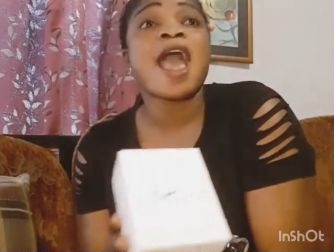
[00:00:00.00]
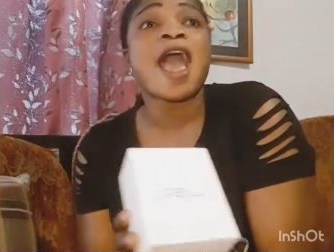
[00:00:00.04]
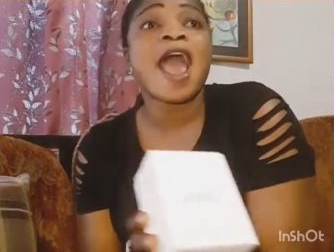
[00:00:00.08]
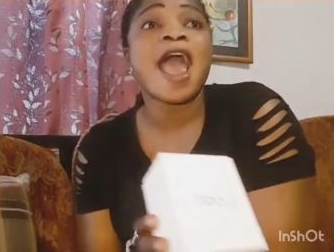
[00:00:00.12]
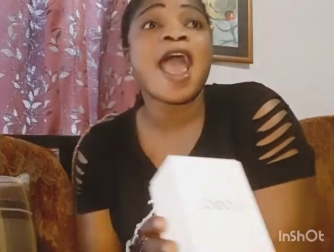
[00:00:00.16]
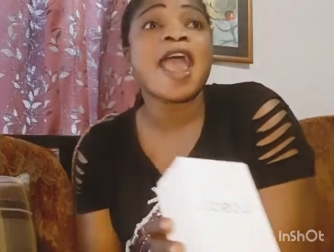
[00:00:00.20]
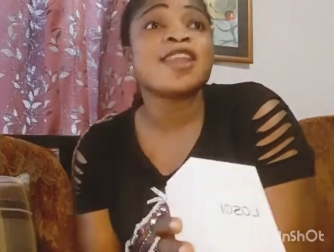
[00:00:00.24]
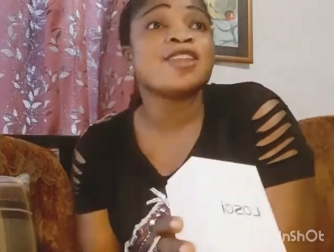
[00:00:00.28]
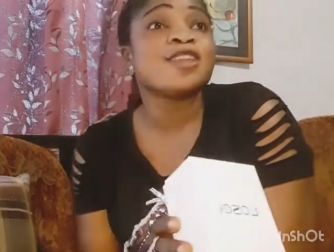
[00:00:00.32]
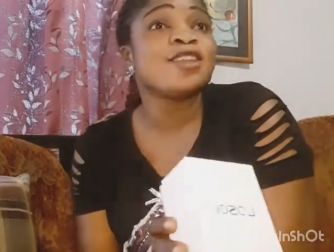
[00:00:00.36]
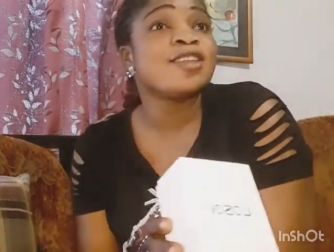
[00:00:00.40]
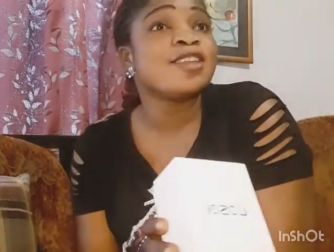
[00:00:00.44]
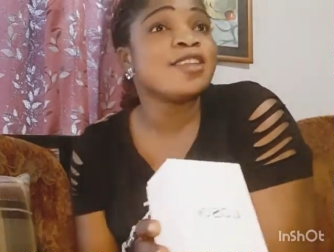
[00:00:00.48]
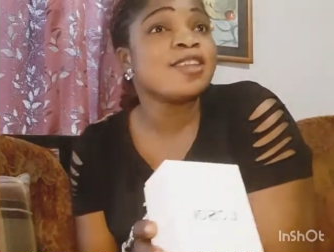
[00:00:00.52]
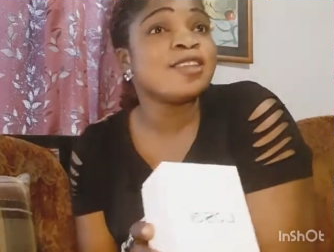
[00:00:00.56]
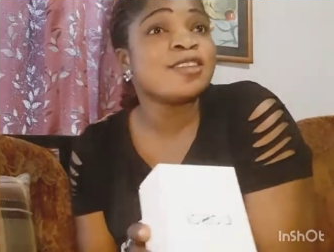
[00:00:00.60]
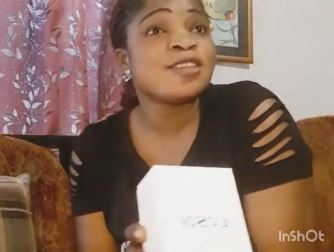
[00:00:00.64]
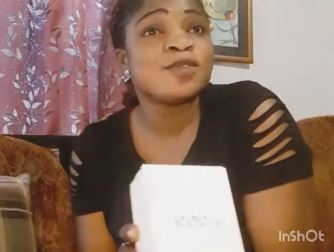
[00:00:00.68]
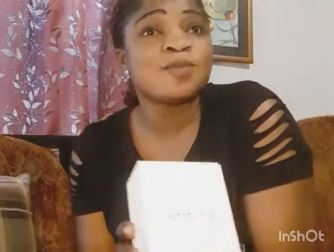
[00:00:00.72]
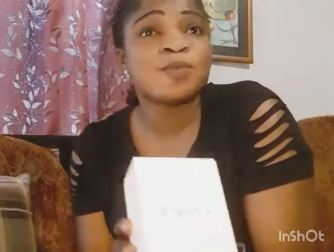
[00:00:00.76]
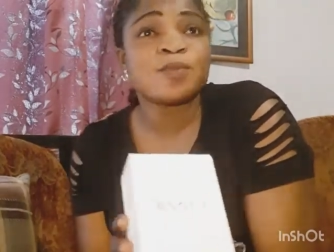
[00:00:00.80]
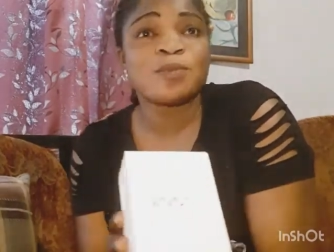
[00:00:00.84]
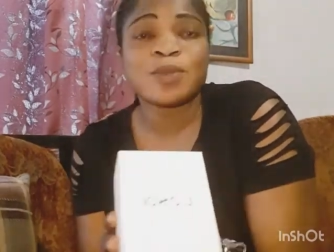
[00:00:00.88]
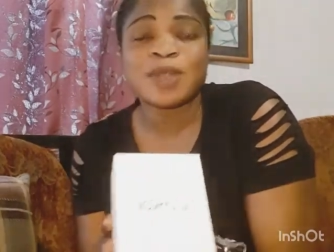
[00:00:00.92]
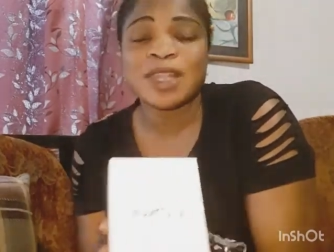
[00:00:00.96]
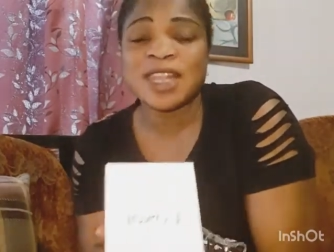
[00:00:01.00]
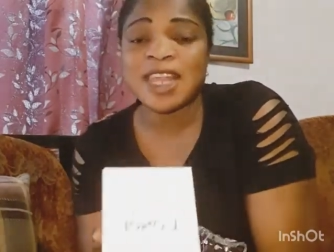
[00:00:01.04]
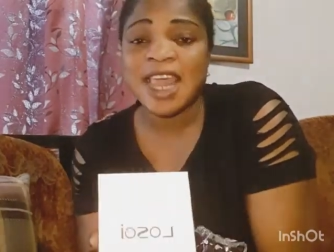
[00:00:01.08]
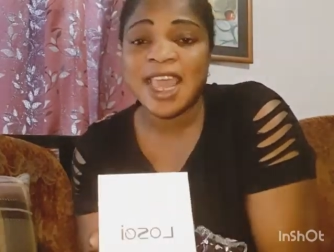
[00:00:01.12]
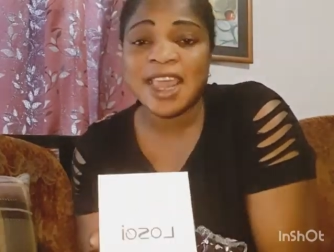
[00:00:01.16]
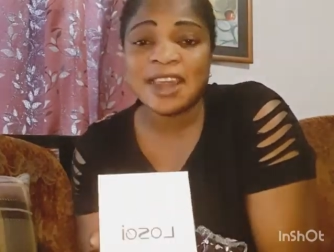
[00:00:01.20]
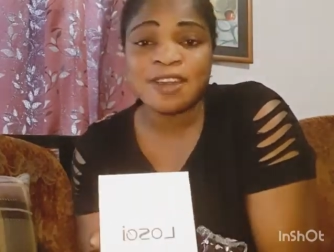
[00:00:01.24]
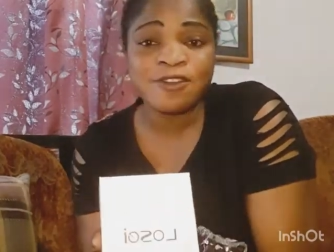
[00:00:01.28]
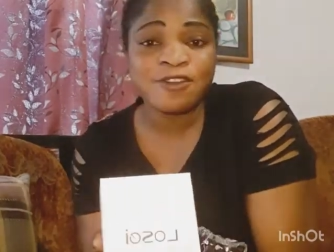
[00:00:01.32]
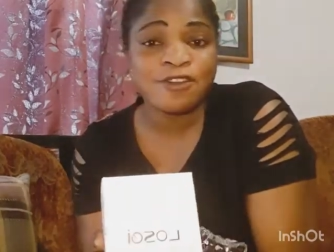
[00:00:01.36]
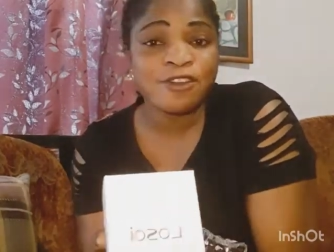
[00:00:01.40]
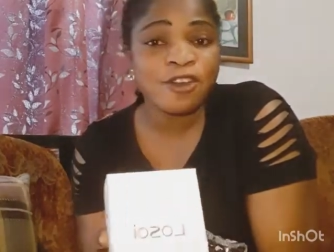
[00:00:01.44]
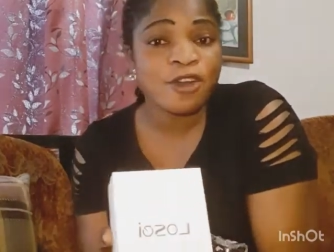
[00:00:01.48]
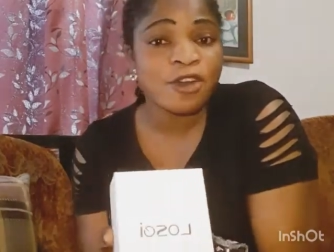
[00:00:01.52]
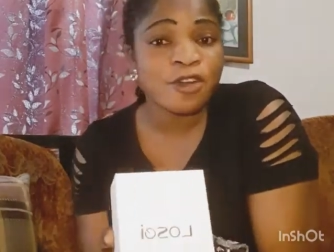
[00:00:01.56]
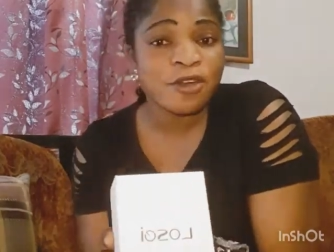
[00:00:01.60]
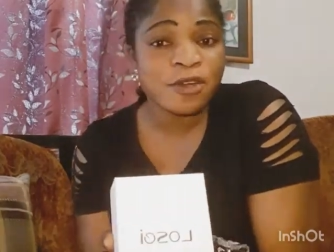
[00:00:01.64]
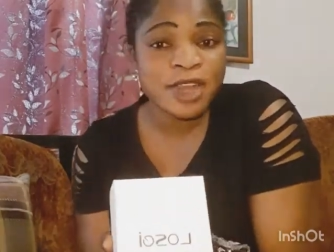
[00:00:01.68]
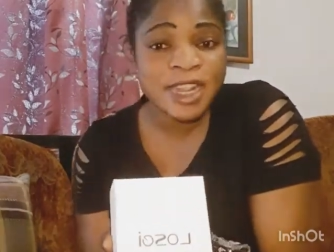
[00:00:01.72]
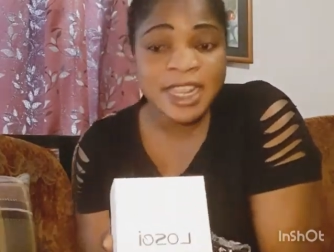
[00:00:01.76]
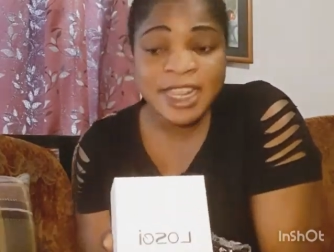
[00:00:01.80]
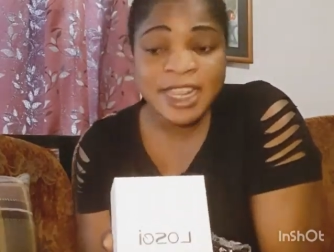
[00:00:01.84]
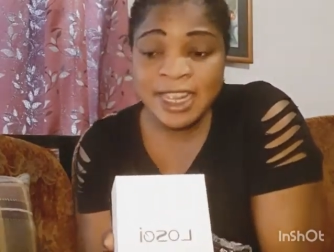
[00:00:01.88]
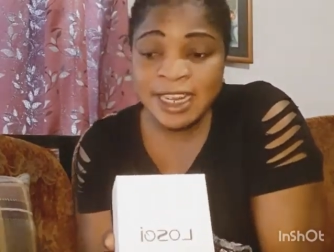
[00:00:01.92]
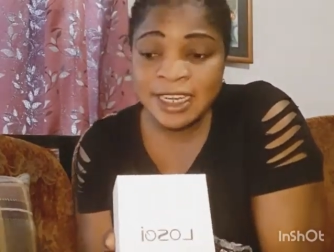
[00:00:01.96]
I didn't plan for
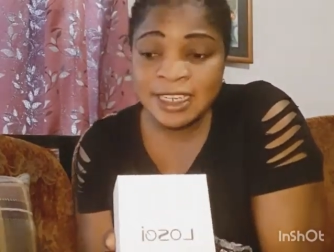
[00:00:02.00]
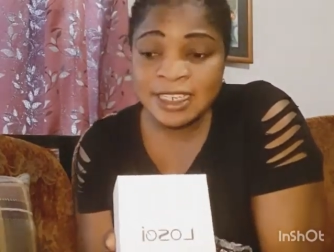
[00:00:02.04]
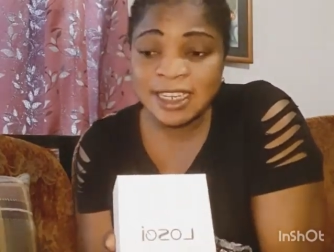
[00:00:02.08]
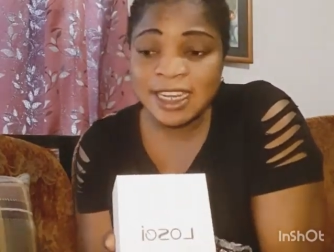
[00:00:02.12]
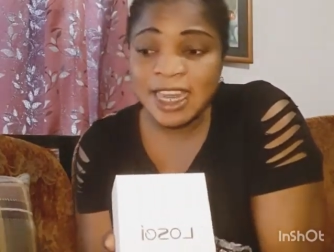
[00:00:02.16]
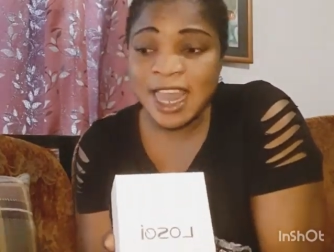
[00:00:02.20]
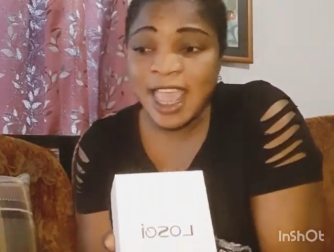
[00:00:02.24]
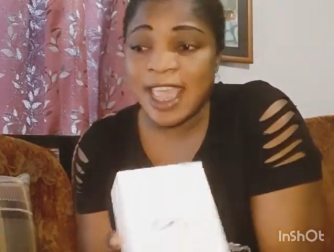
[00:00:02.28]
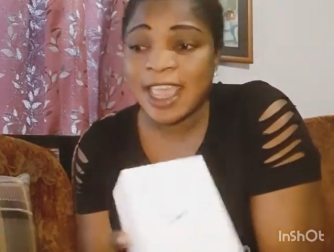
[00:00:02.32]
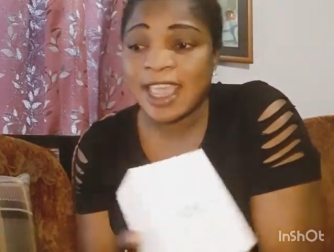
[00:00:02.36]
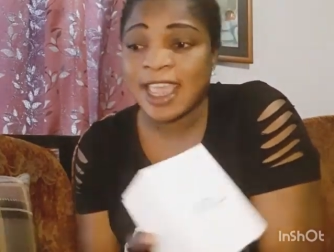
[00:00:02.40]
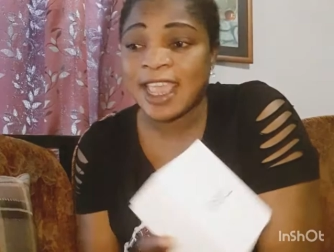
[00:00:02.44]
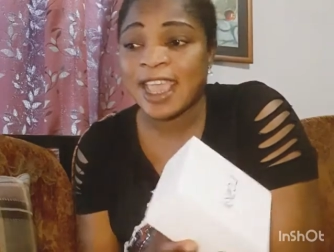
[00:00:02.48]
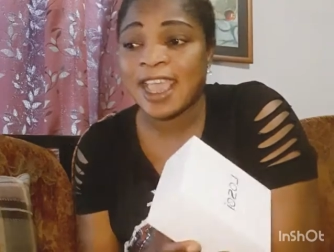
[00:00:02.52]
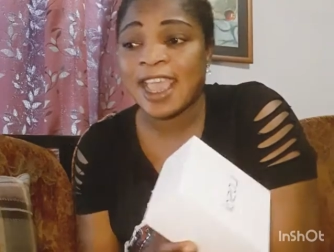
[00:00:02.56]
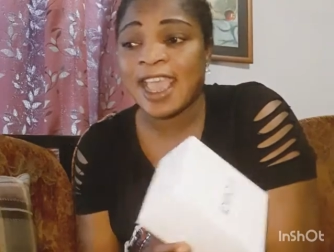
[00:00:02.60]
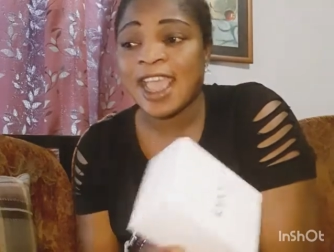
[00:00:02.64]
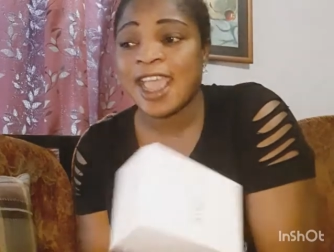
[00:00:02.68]
it. Like,